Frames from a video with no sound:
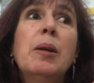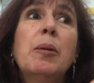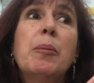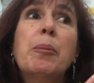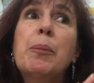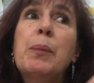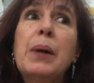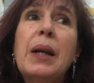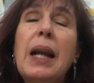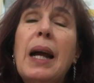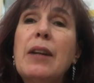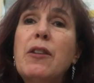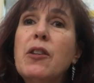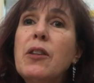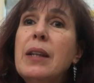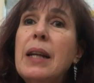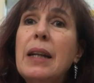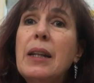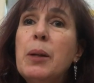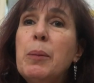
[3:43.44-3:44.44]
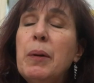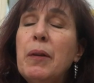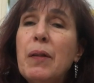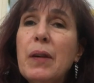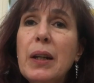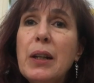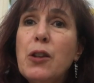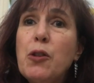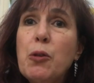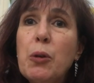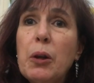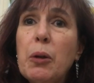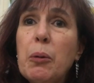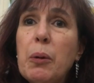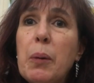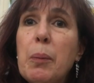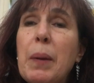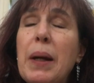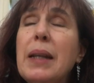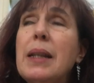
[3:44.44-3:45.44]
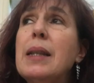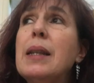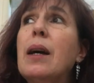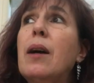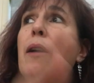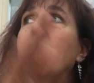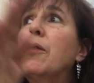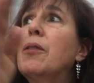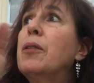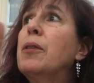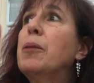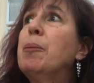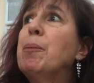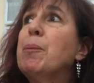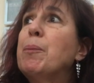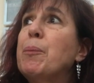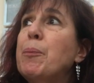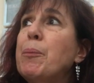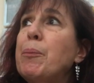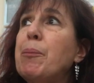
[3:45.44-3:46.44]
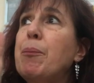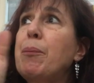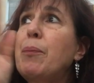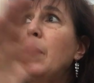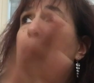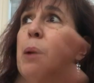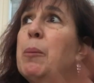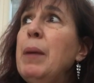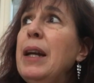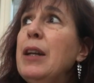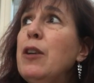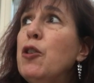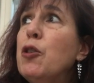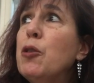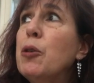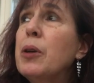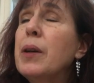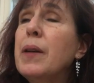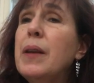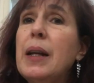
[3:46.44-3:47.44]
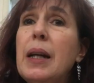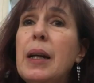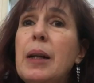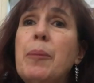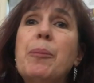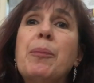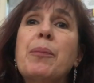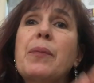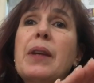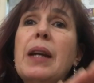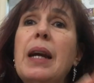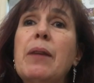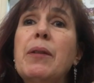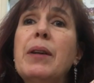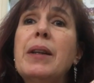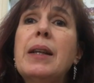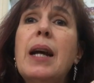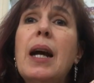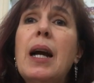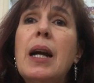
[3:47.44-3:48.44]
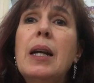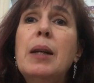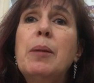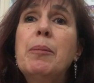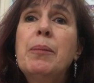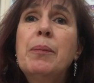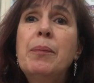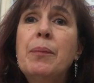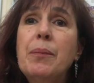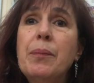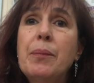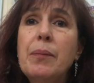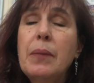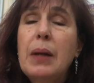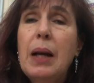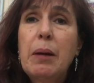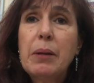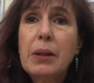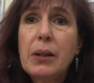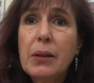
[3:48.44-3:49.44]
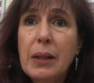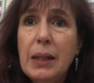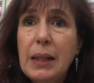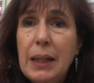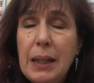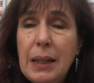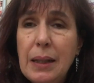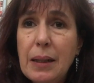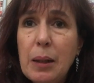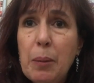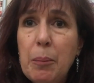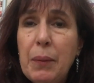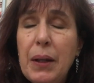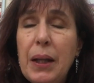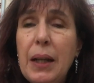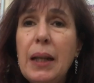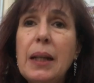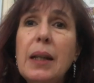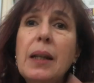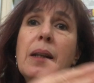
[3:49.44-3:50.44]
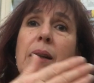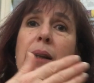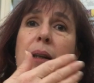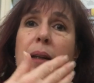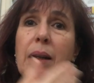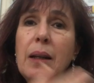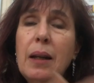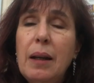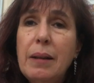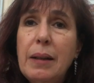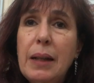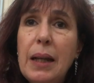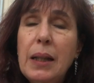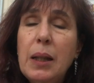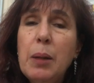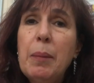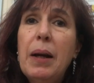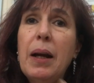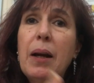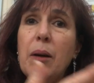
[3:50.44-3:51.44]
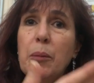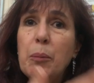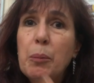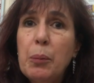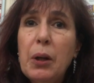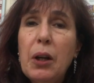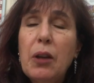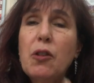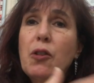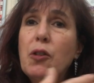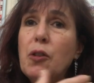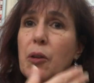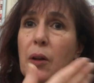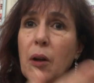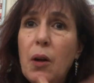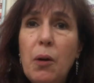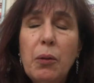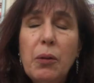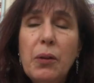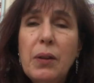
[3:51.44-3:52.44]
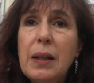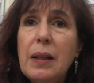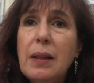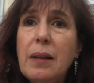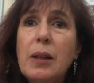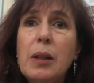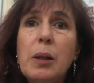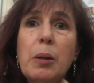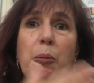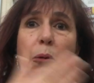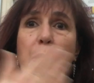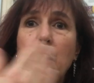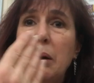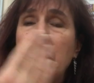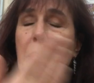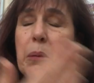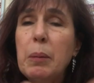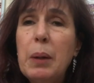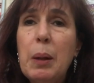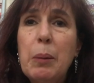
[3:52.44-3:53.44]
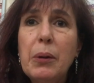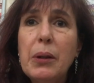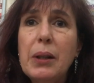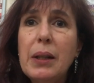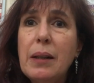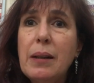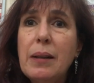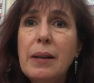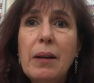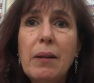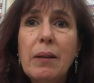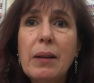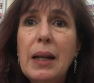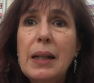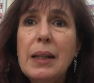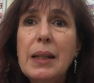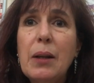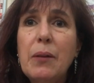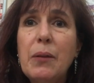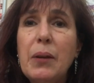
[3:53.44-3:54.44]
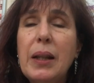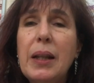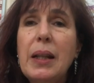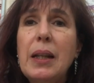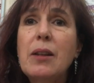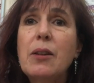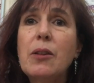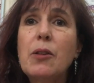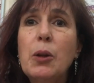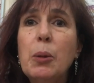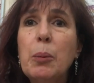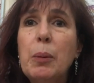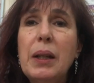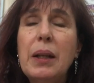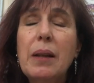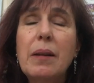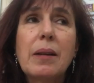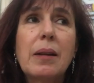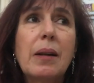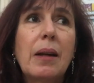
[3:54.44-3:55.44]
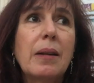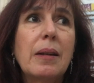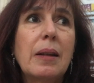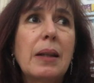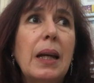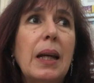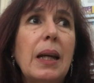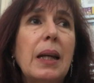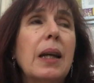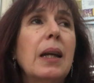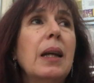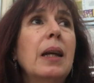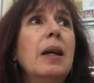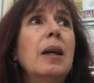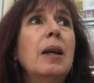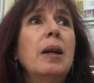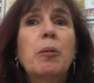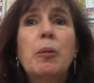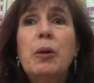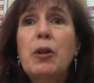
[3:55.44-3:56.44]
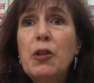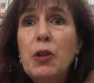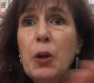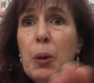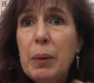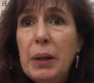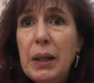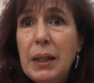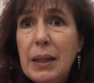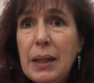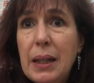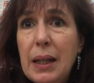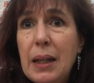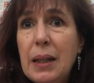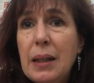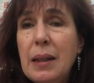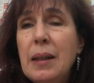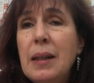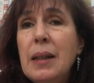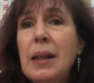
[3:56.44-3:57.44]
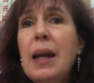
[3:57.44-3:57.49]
But I just had to be very strict with myself, make sure that every time I was going to eat something, take them out, brush, do the whole system, try and remember to sterilize everything so nobody else got sick, which nobody did.